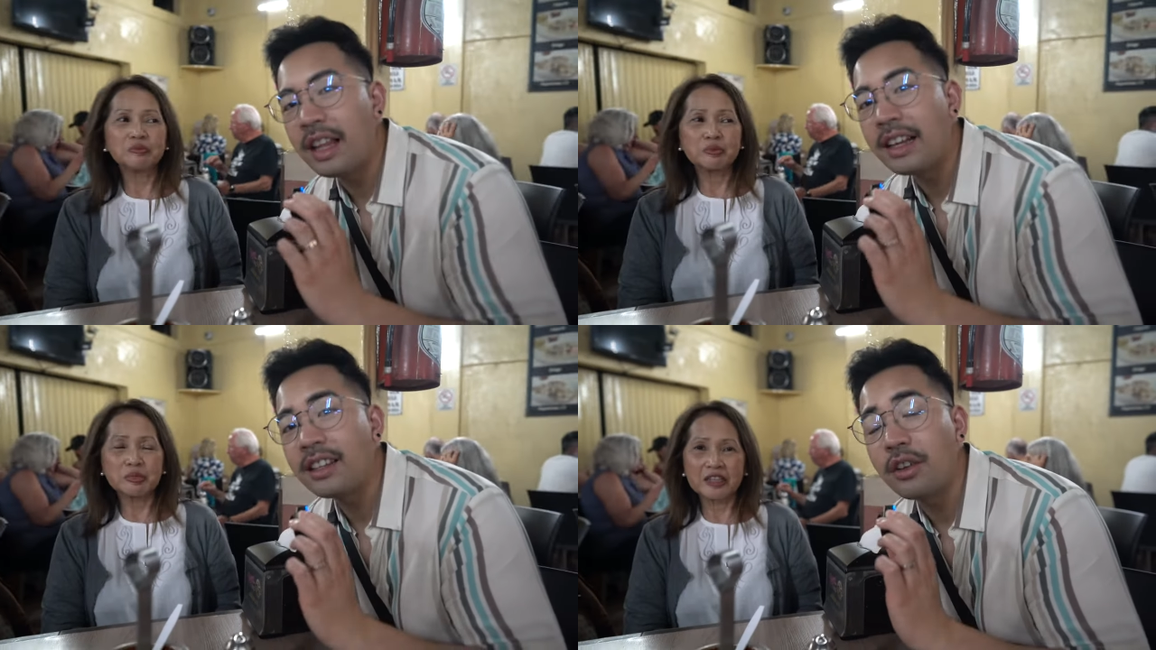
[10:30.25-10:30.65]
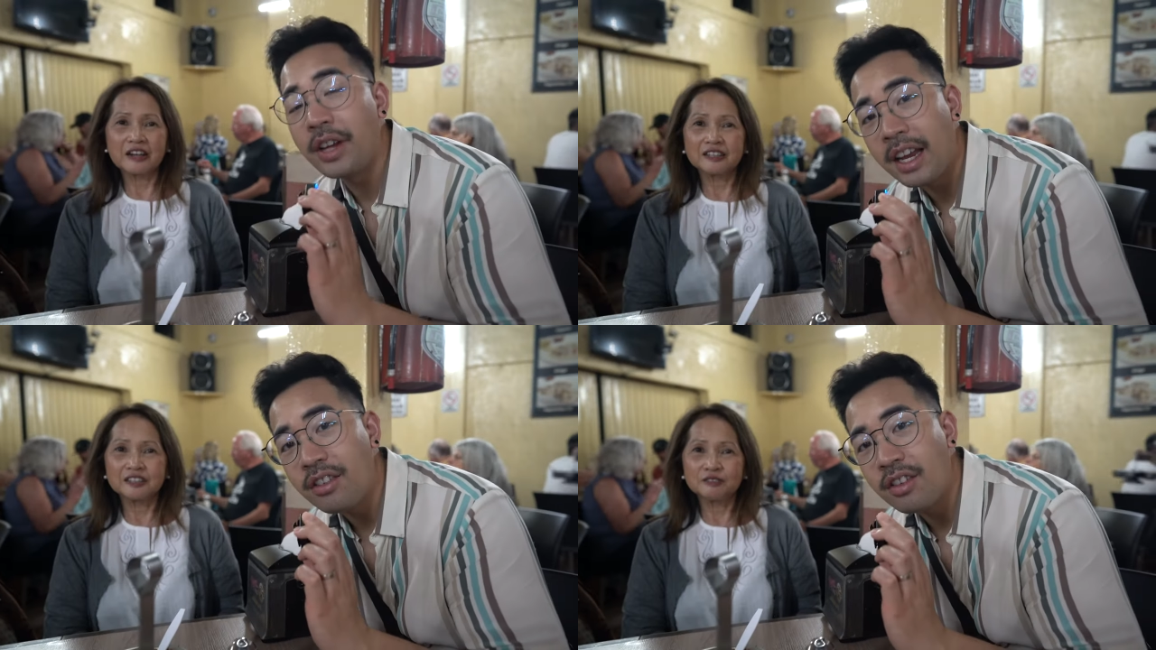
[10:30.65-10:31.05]
Speaker 1: likes the
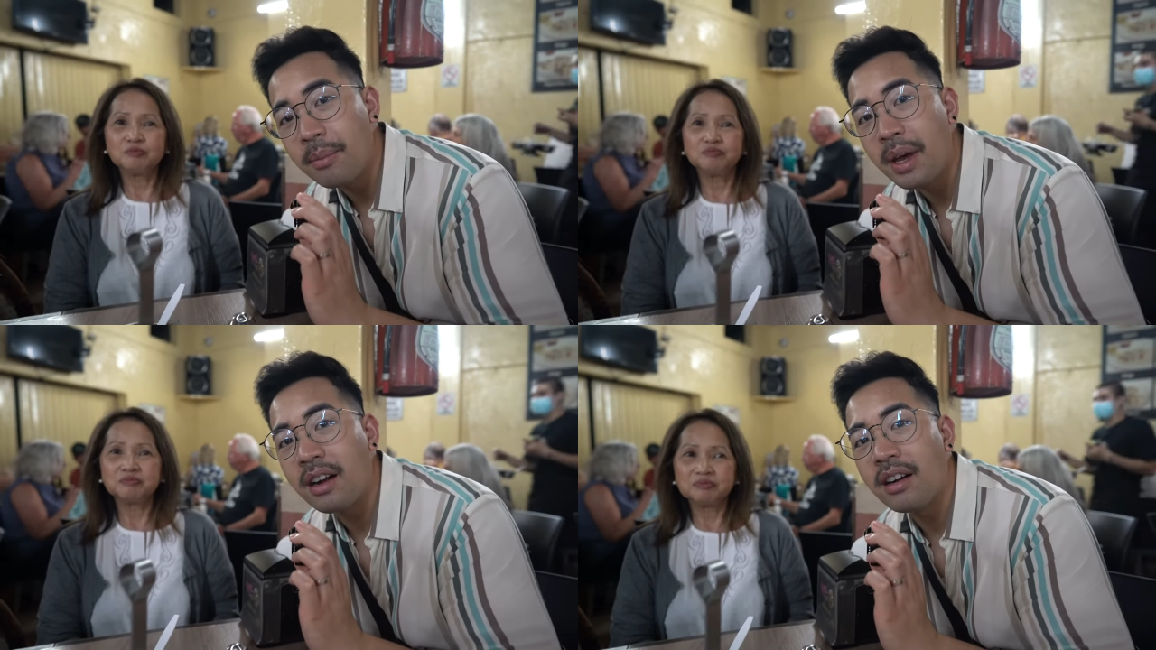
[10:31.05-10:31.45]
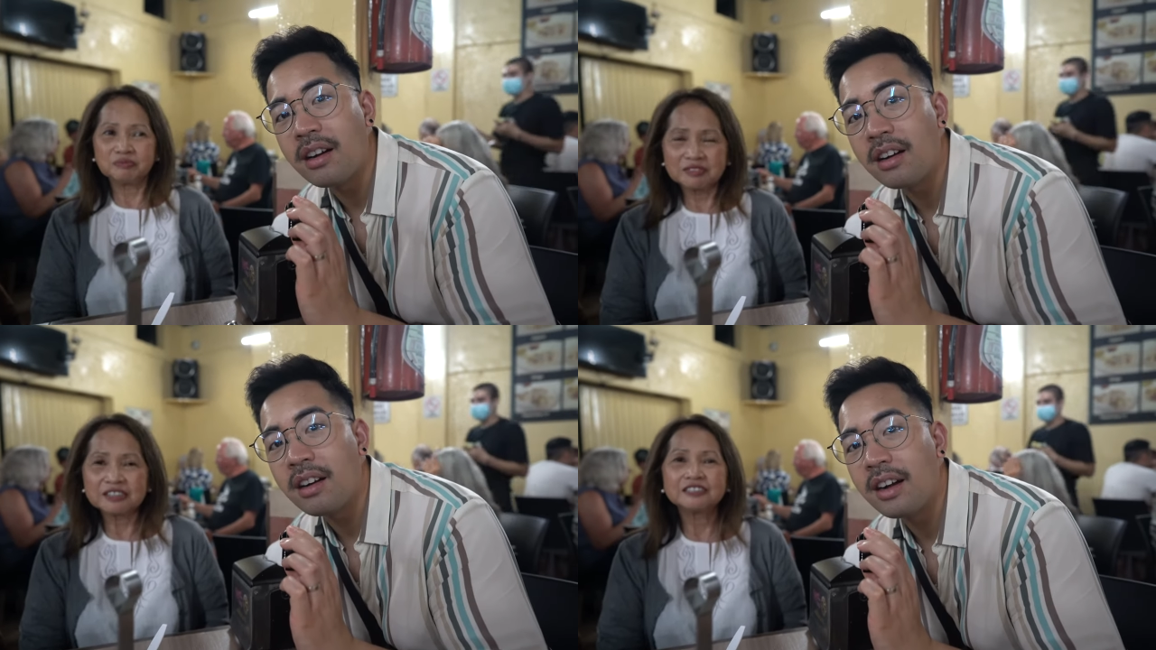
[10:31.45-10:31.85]
location
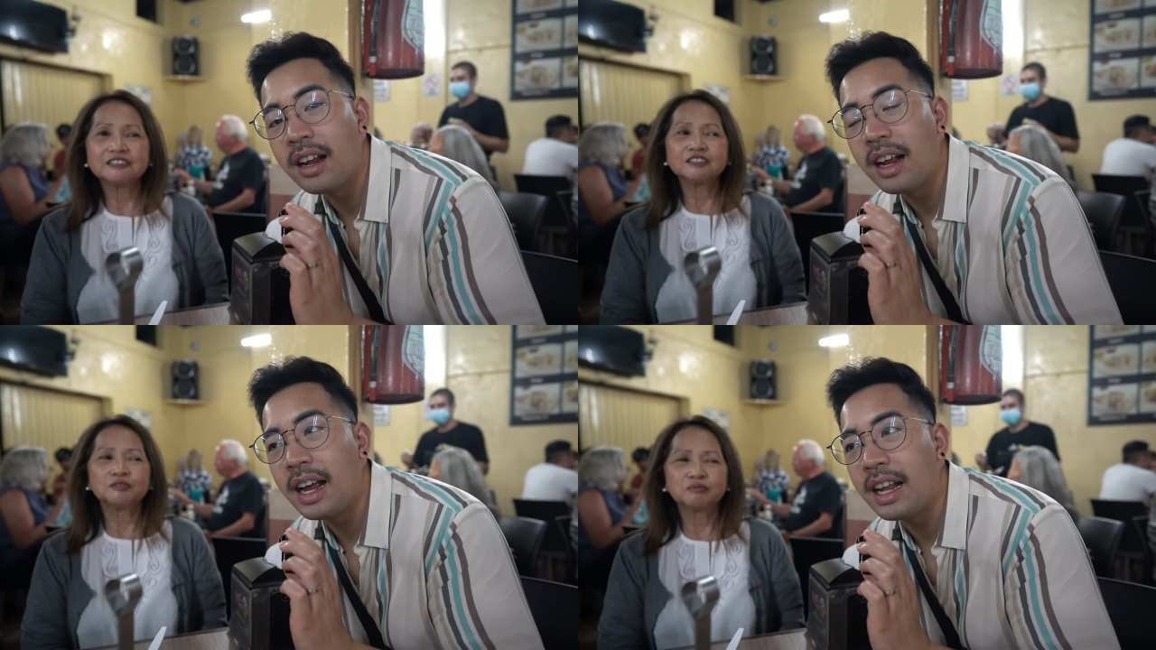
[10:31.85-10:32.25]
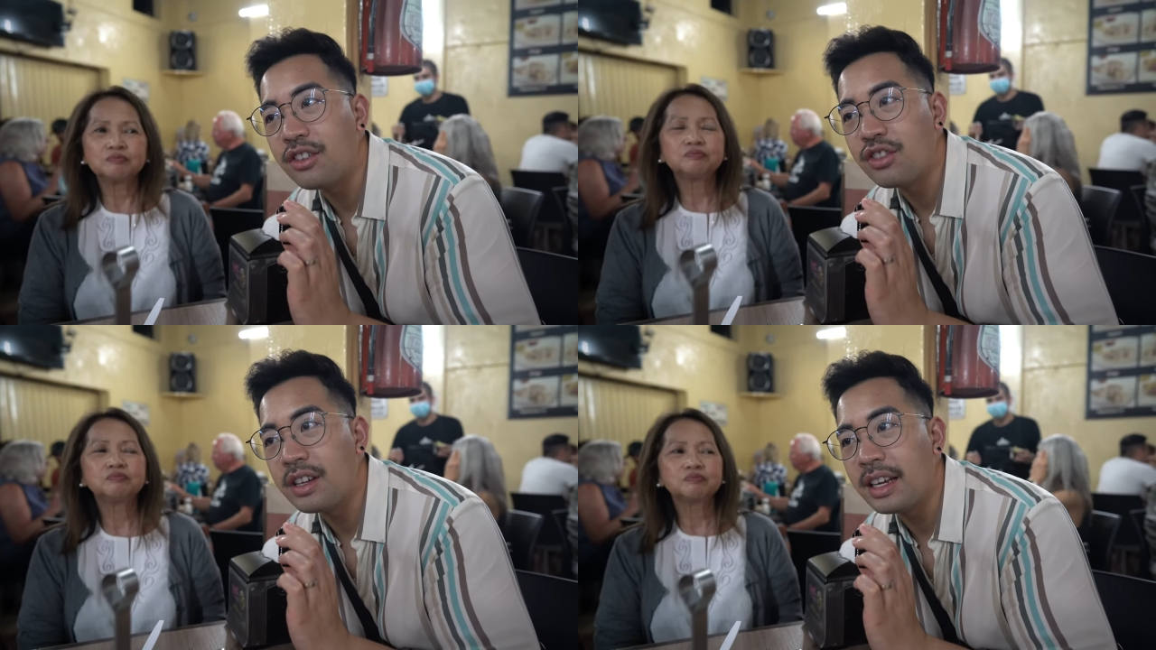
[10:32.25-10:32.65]
better,
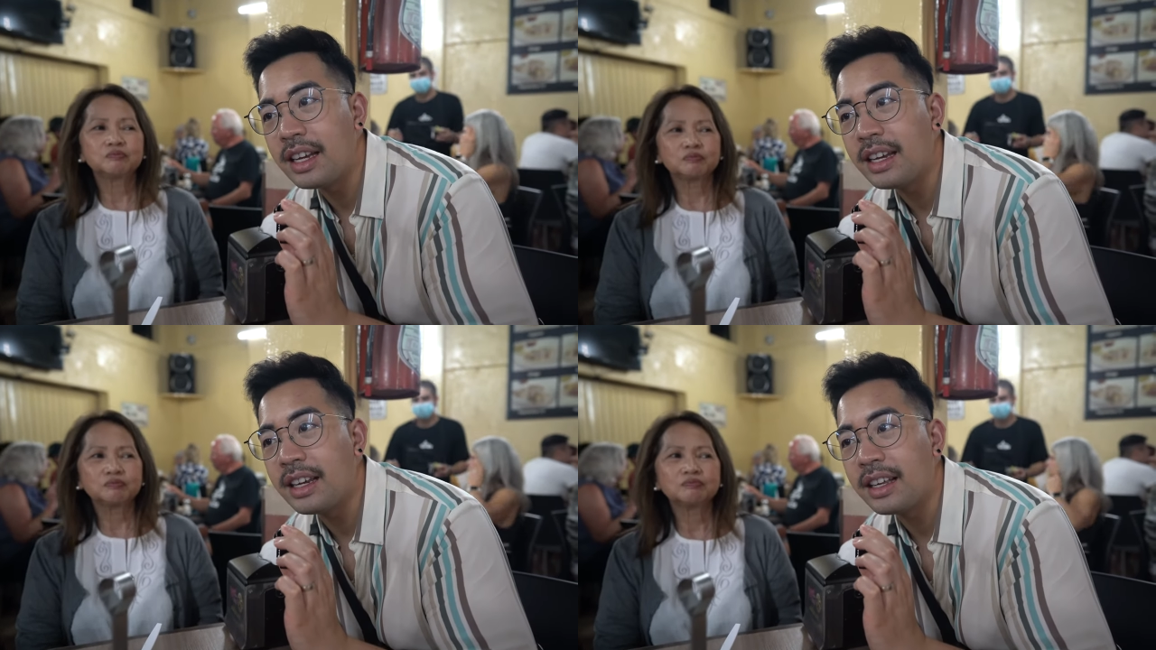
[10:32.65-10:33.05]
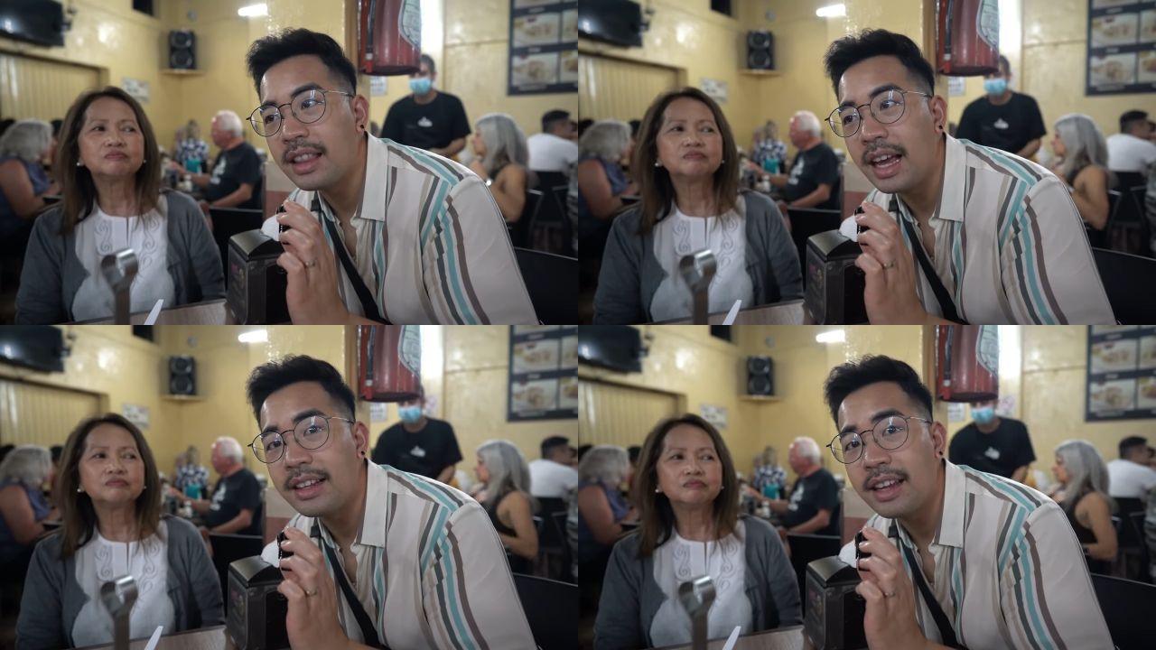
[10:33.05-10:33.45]
and she
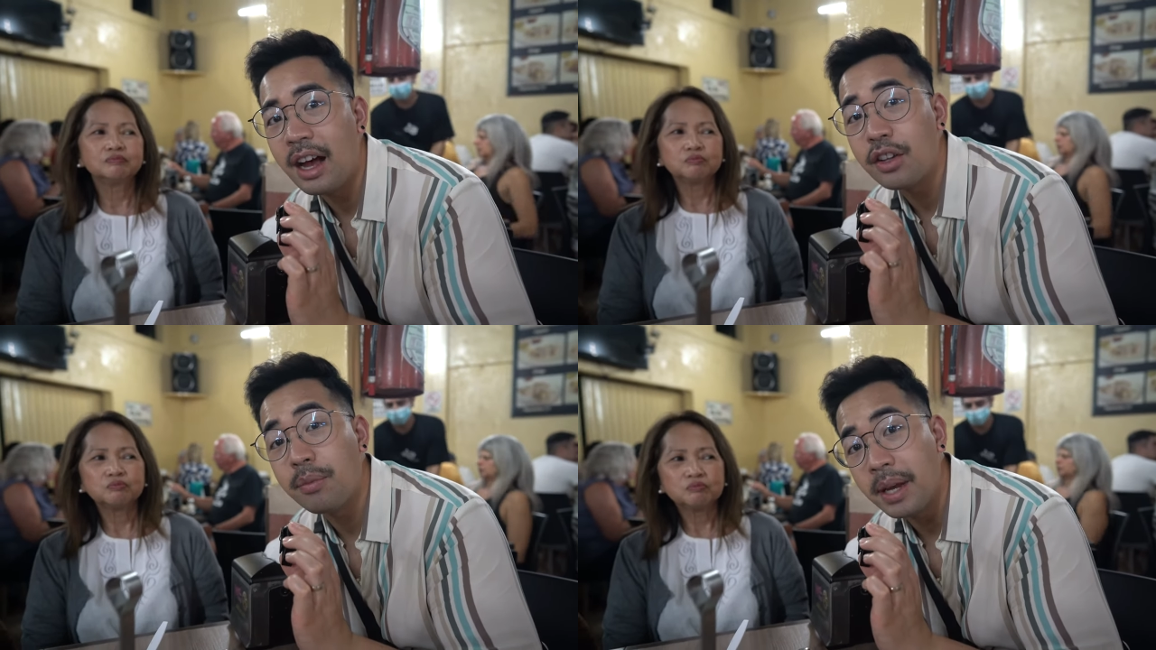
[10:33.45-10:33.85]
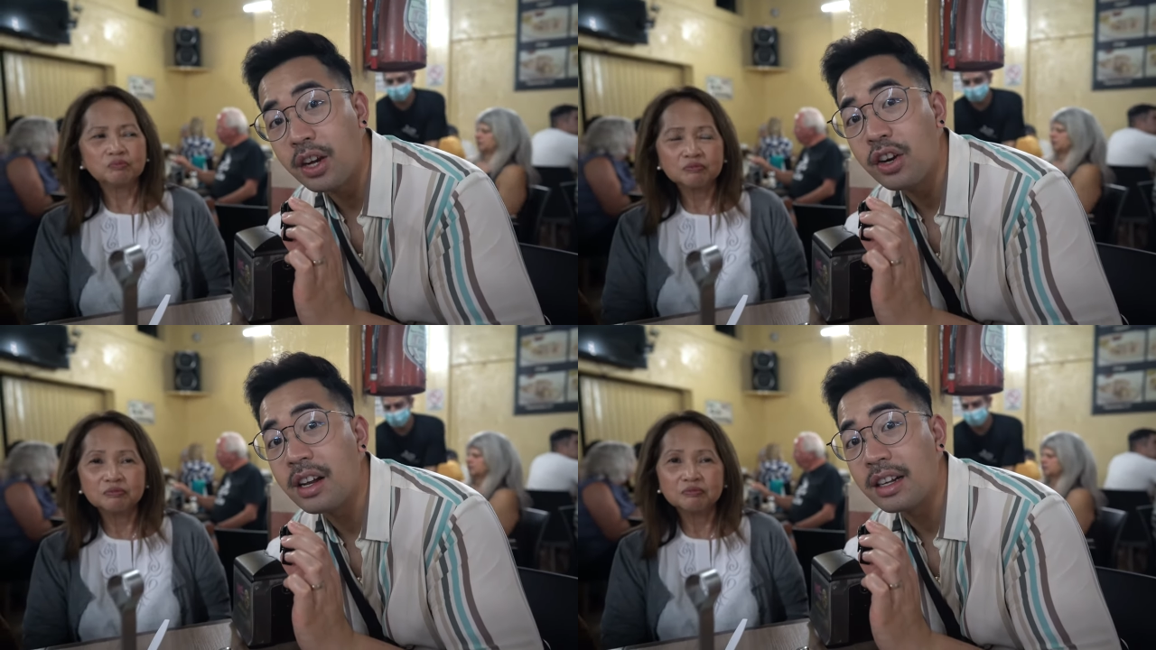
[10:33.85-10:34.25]
likes how it's
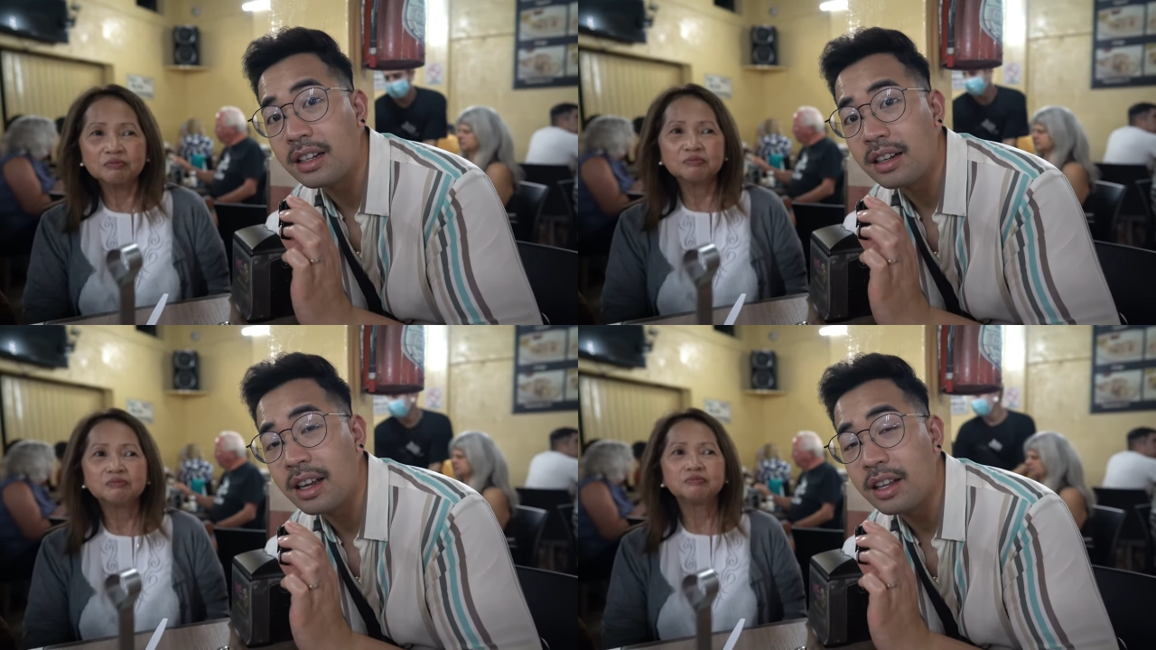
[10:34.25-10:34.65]
bigger and, and